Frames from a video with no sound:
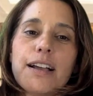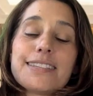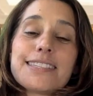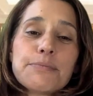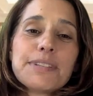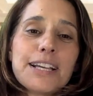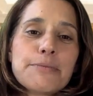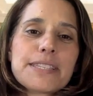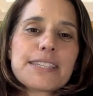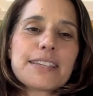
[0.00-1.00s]

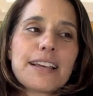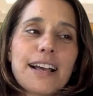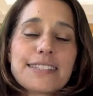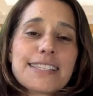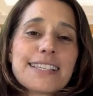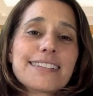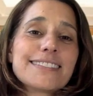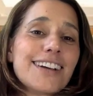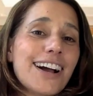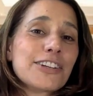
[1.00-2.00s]
Sometimes, as I said,
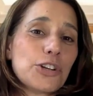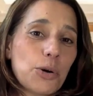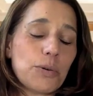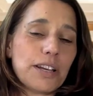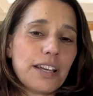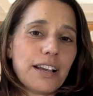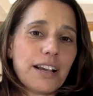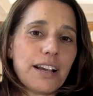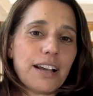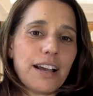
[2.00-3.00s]
not knowing